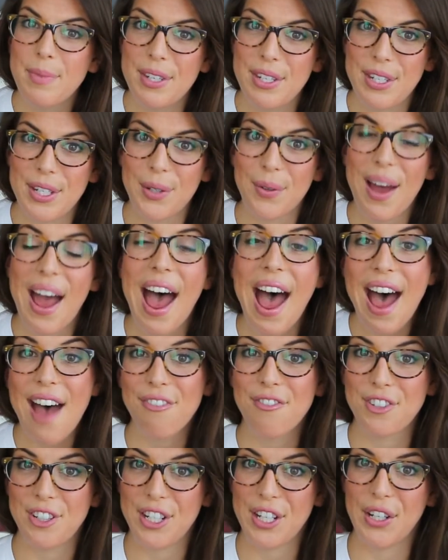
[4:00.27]
to do
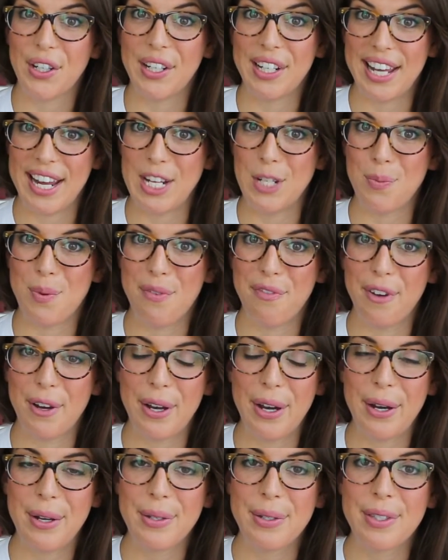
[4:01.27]
after your engagement
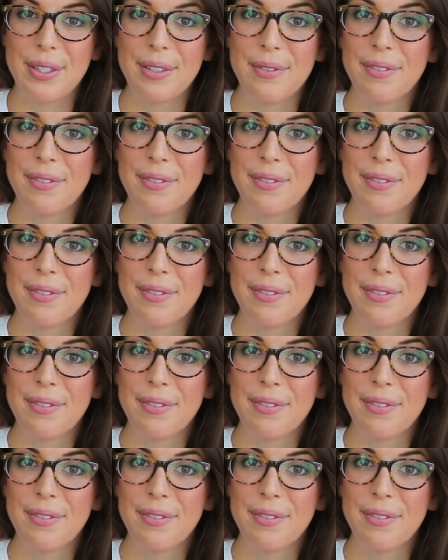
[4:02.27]
photos.